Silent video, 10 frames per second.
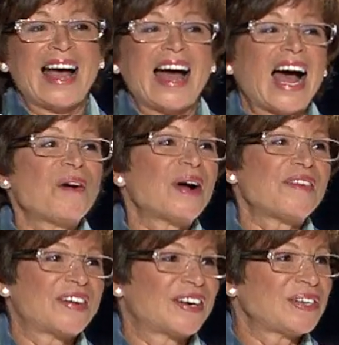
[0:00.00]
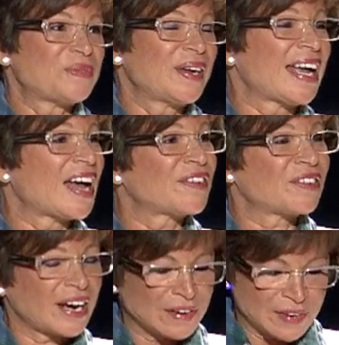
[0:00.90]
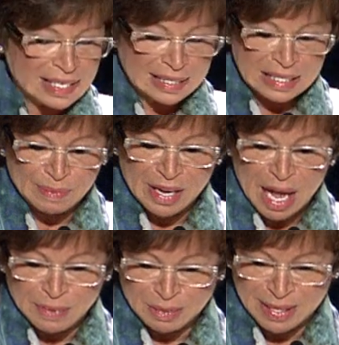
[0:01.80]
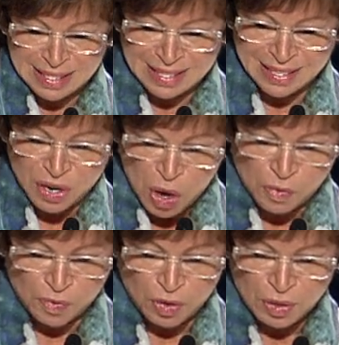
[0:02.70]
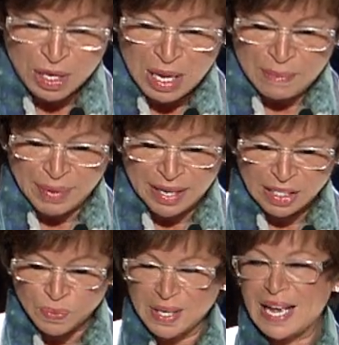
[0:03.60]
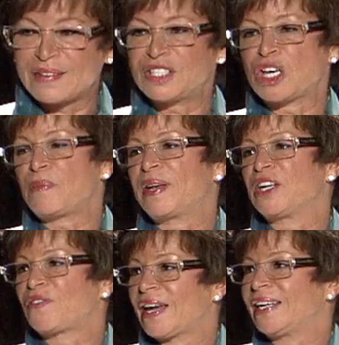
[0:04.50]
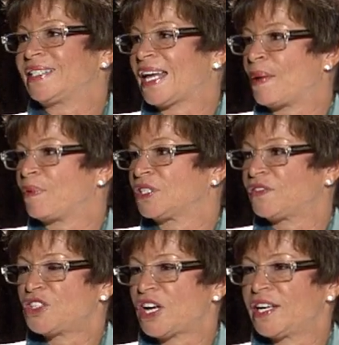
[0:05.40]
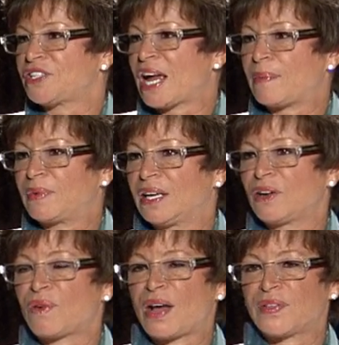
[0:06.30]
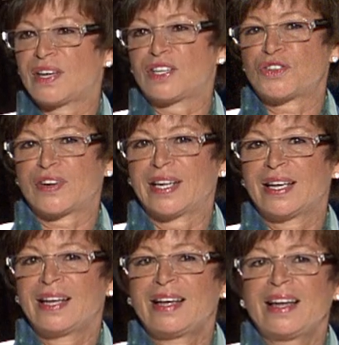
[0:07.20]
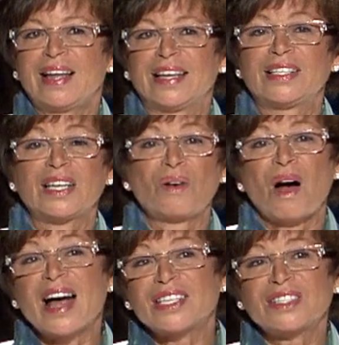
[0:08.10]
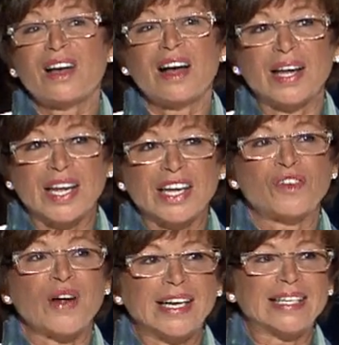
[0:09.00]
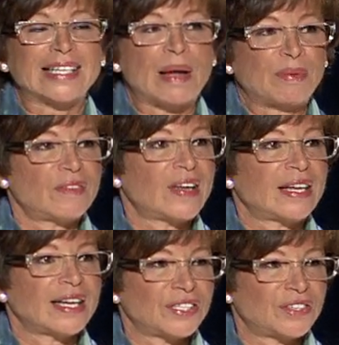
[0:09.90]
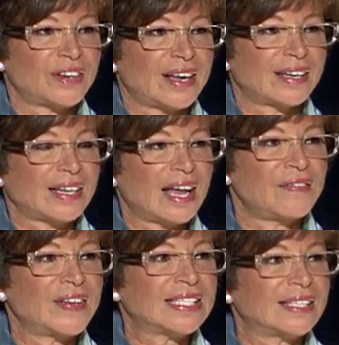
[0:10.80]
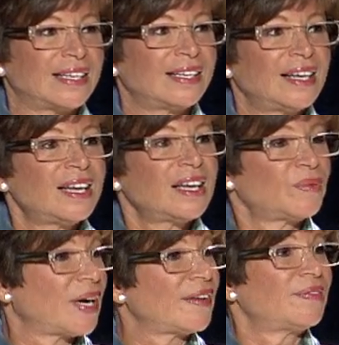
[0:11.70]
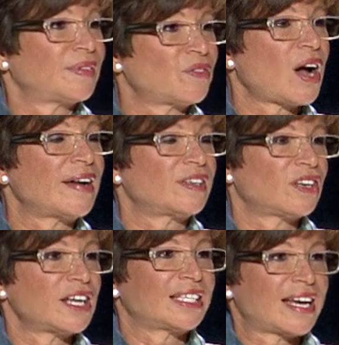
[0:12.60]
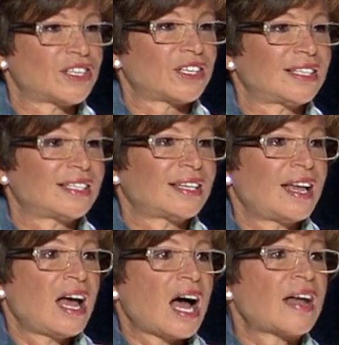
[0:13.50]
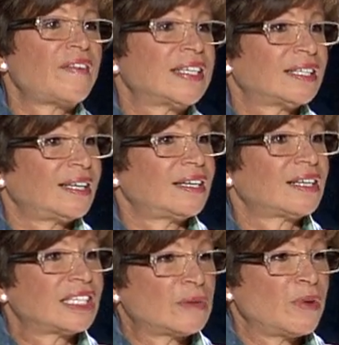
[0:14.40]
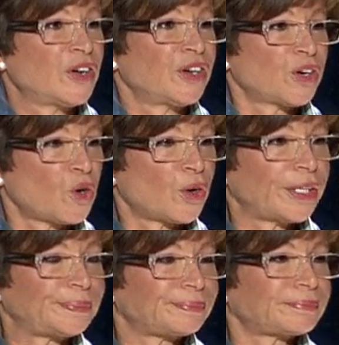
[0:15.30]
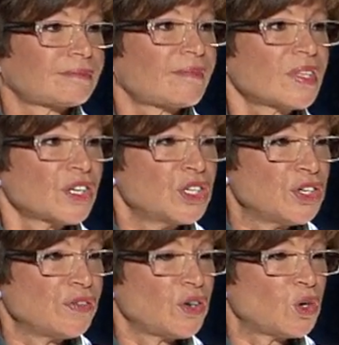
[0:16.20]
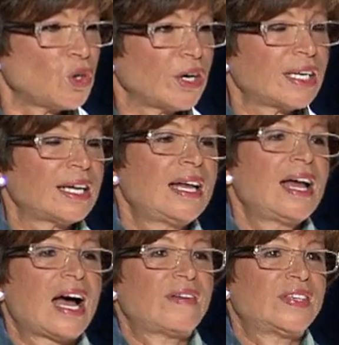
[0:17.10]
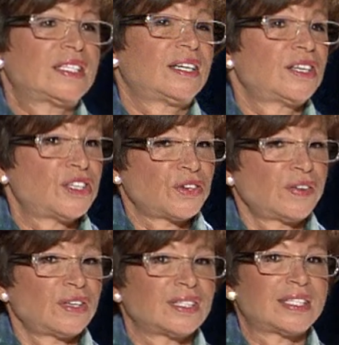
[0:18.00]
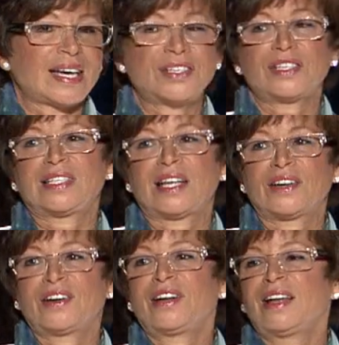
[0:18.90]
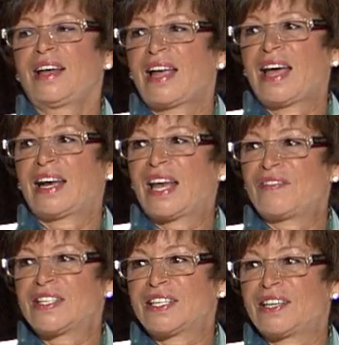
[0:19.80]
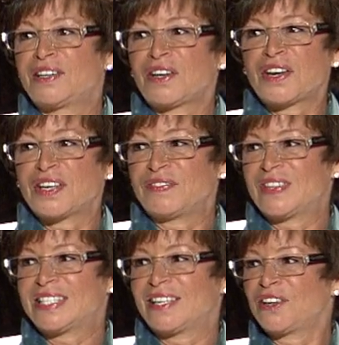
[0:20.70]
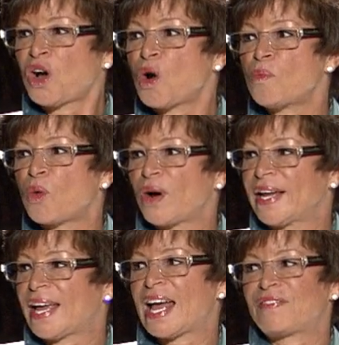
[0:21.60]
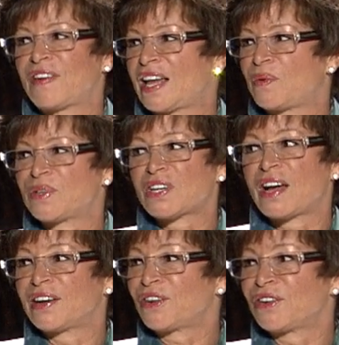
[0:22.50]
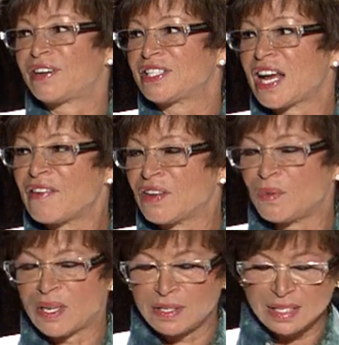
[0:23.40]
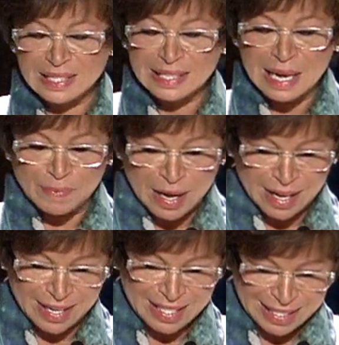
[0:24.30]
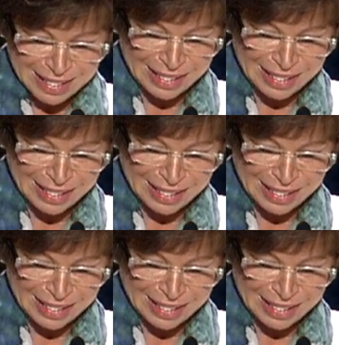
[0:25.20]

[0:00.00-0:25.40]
However, we have great reason to be optimistic and hopeful because we have so many great examples of change happening around the country. And so I saw a great example of that yesterday. I visited, when I arrived in Los Angeles, I visited a superior court, juvenile court, I visited a juvenile detention center, and I visited Homeboy Cafe, which I encourage everyone to stop by and see.